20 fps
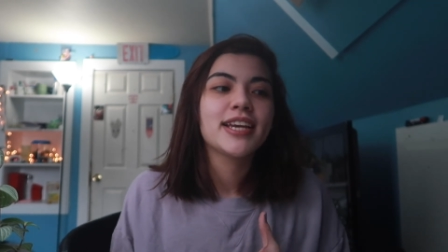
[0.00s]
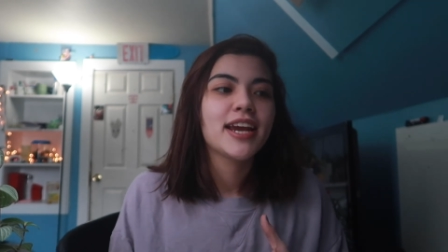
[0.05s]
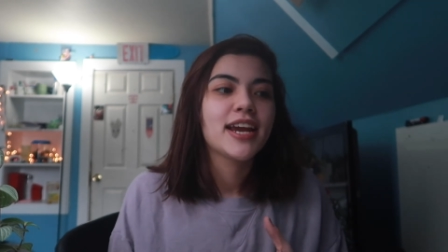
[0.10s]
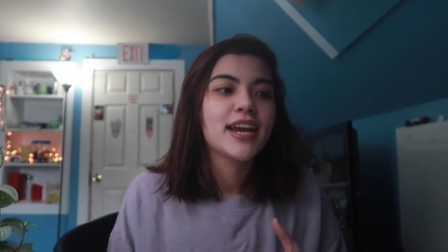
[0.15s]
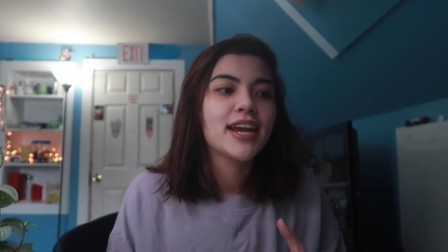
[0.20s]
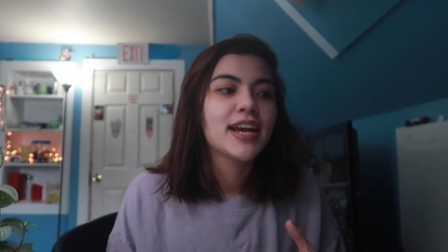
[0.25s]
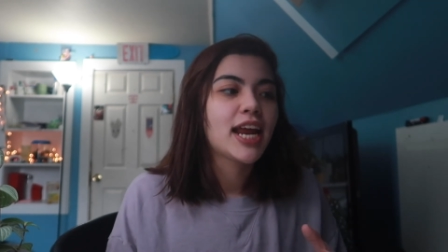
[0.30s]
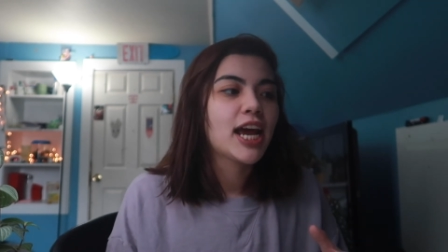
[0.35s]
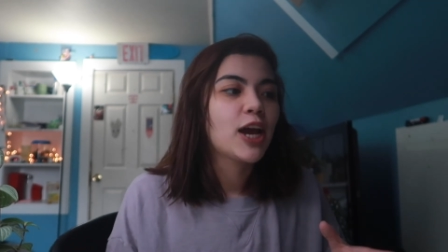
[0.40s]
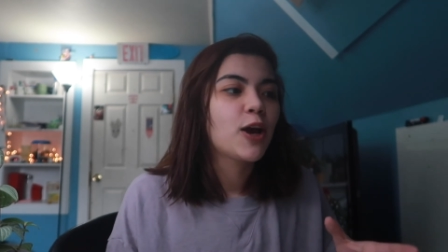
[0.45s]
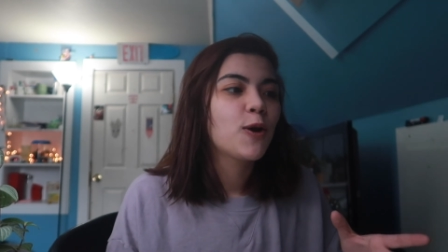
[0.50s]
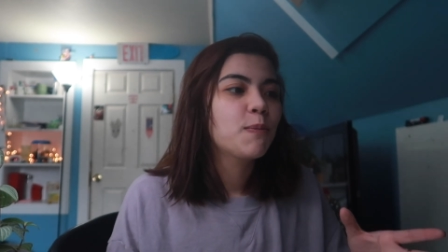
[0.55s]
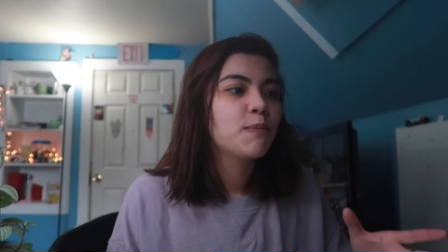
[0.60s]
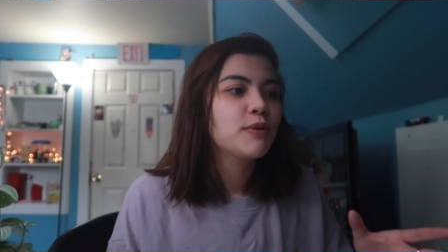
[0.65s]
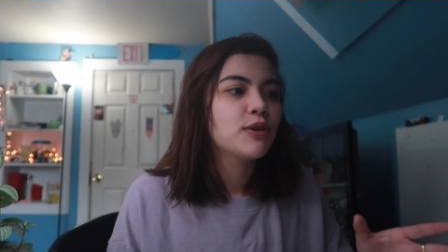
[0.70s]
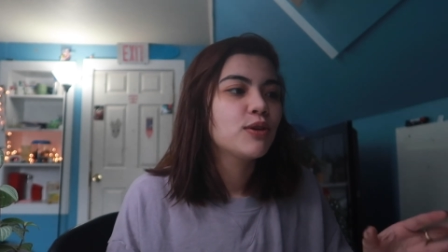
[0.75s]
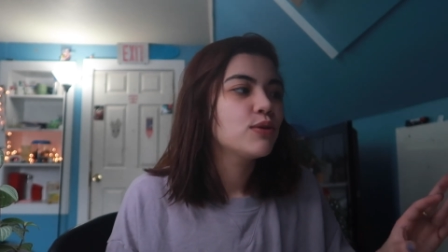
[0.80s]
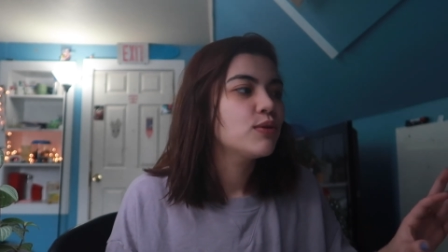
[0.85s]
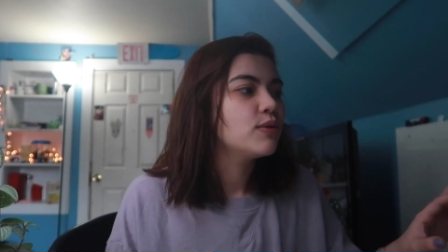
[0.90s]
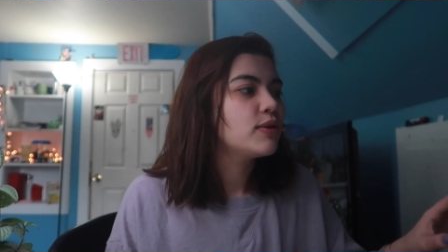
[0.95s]
and I hope
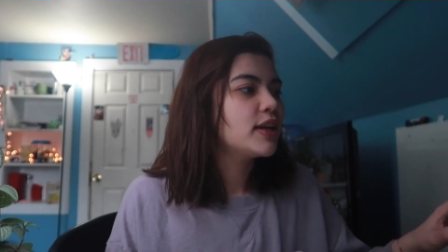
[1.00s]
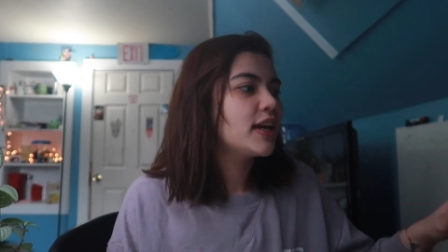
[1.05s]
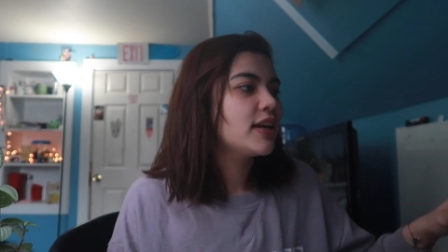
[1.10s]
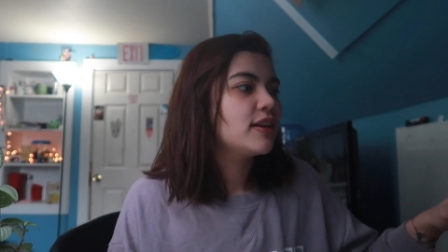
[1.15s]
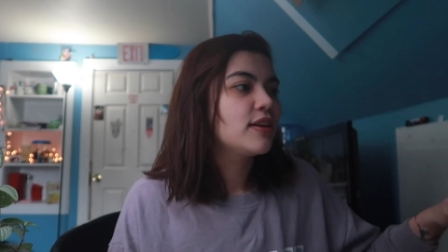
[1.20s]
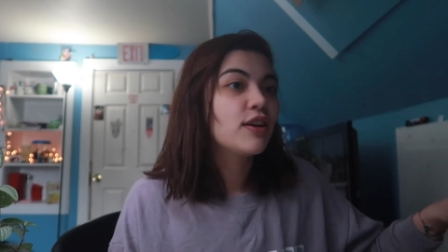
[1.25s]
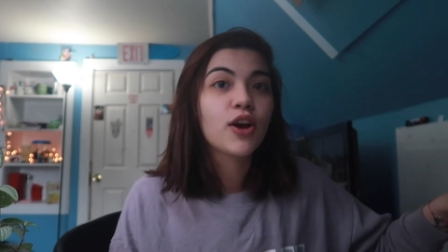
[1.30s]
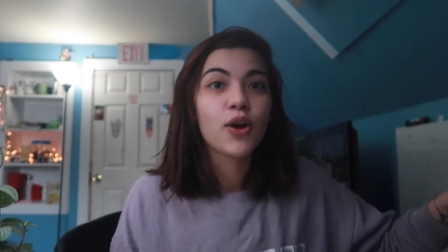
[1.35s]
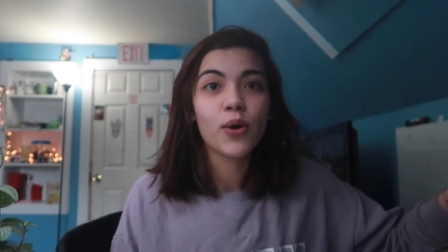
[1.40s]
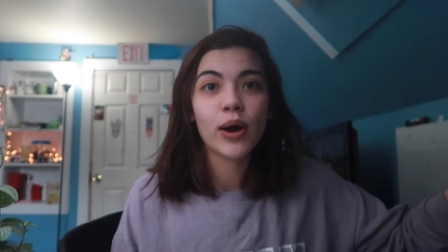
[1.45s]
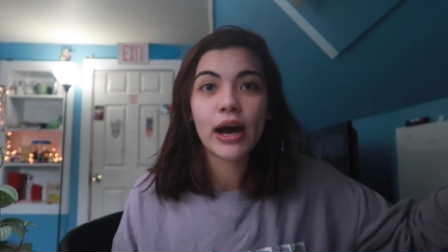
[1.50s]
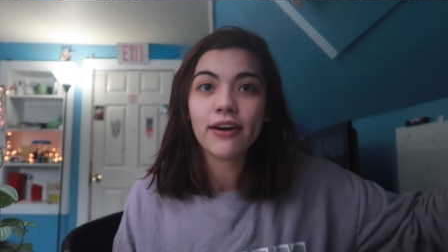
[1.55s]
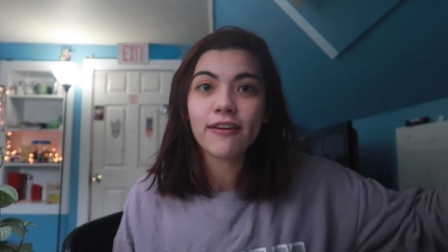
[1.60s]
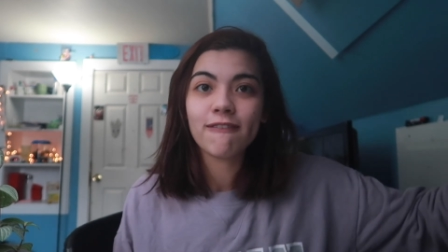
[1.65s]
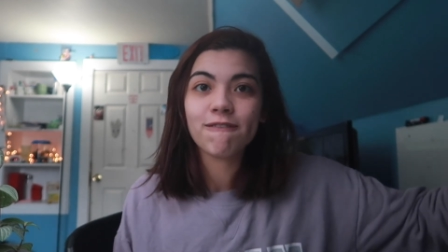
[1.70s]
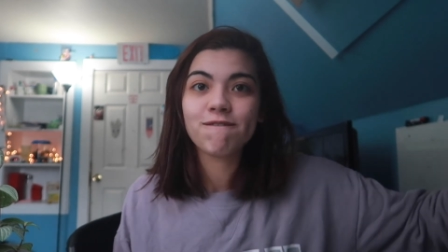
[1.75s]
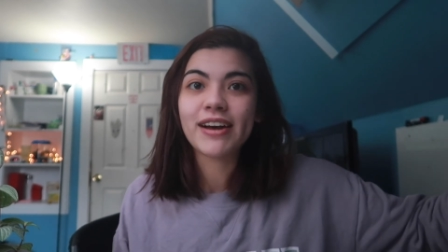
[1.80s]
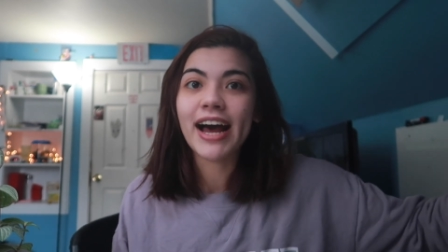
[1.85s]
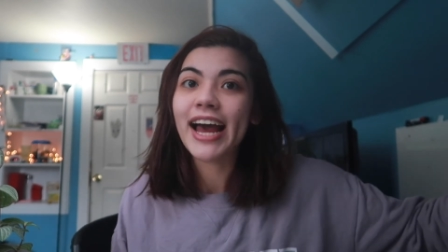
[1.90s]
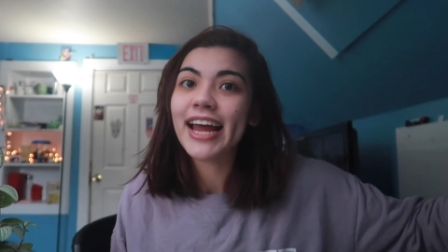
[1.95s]
you can go out
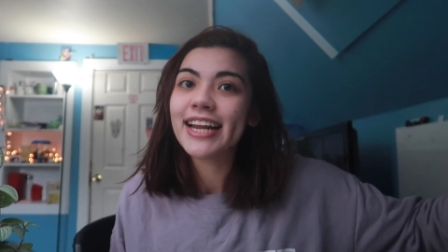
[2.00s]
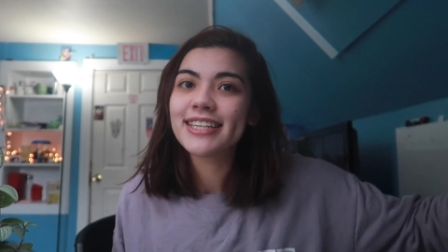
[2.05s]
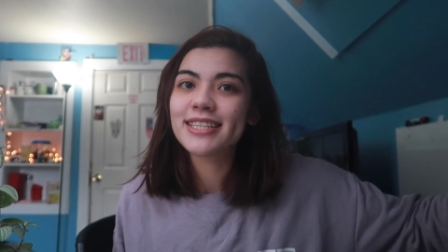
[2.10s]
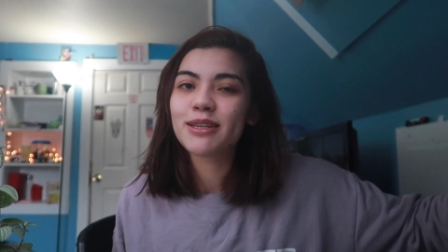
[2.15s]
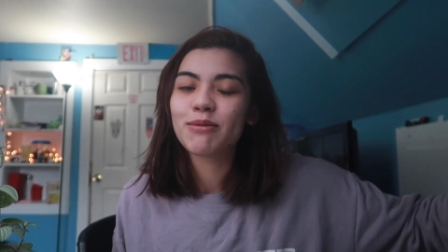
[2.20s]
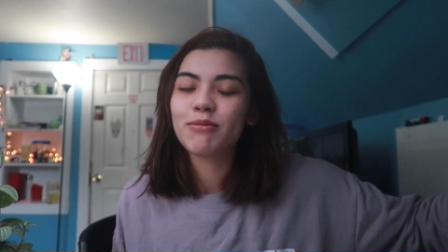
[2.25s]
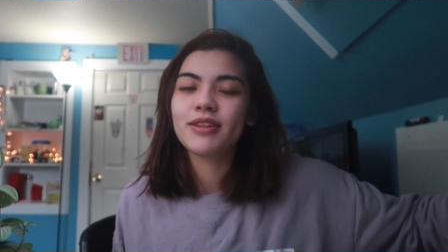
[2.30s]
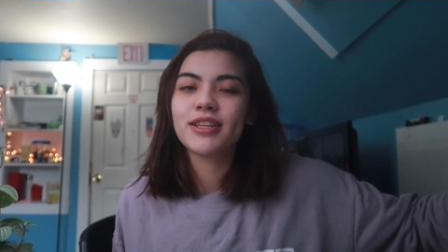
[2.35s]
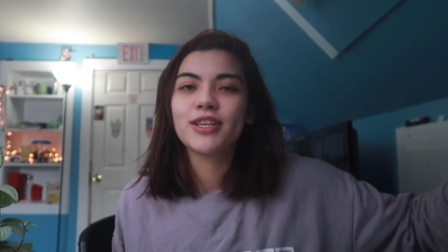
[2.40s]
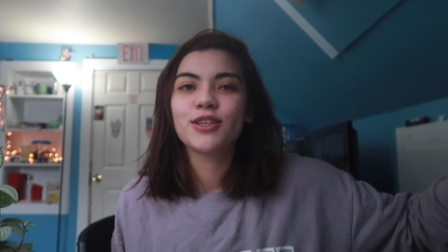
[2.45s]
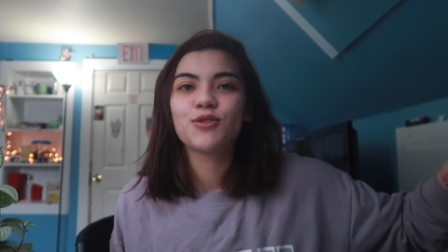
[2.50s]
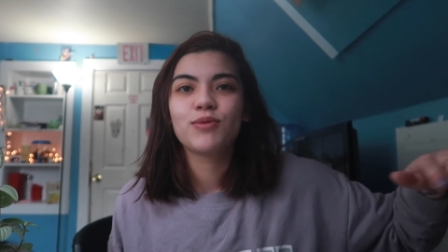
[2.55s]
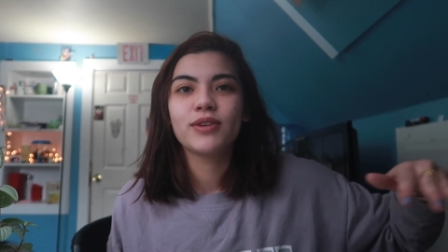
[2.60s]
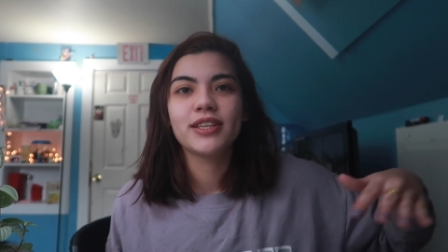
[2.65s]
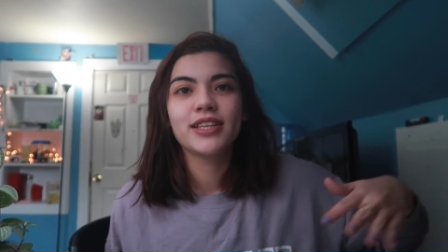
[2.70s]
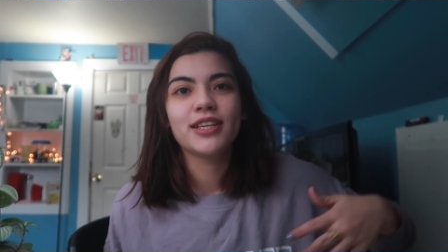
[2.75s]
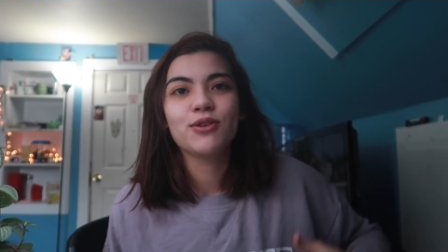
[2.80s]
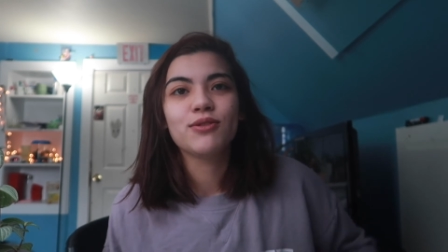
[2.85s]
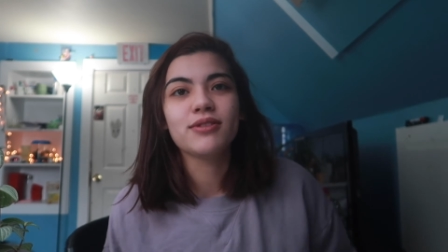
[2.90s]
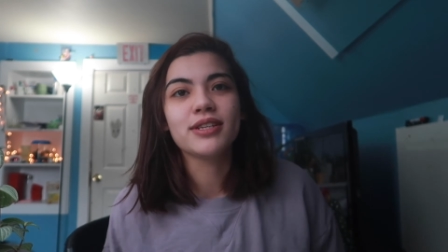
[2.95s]
and find some of these
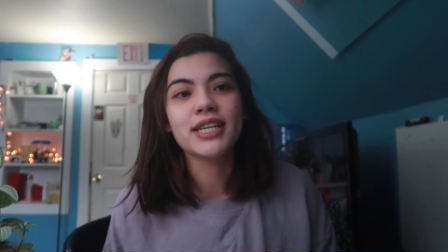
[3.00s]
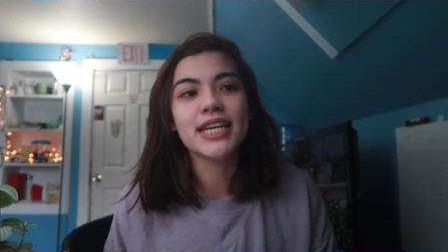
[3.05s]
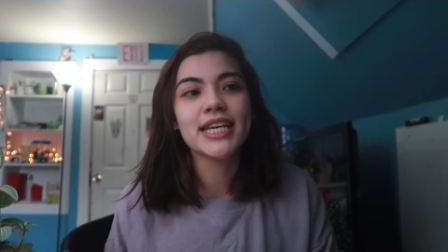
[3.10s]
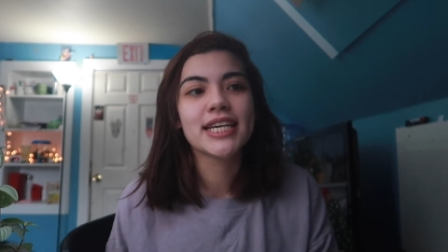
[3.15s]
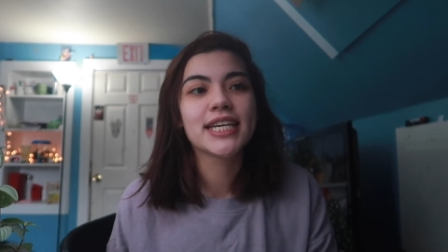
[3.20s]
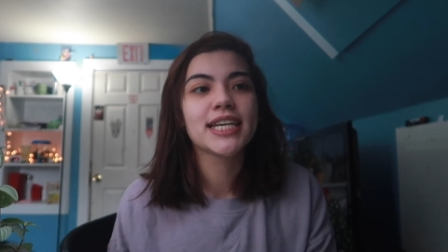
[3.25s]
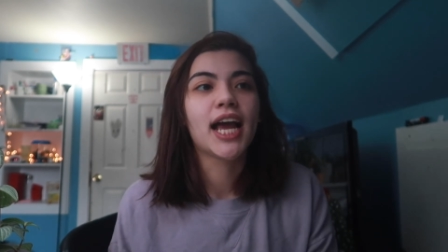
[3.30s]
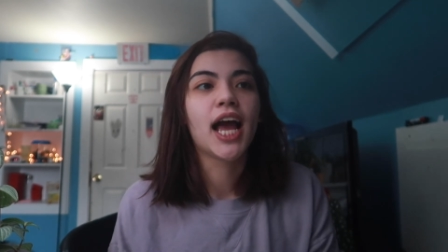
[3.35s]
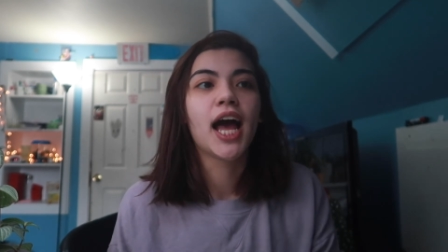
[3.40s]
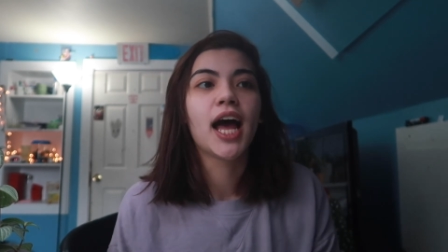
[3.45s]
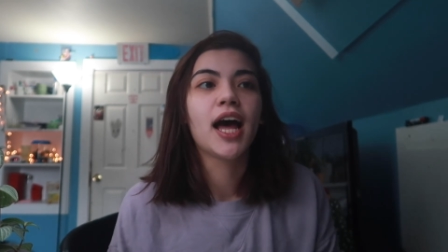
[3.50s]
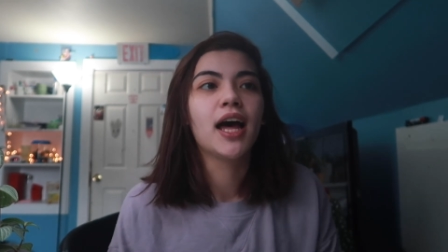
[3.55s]
really unique,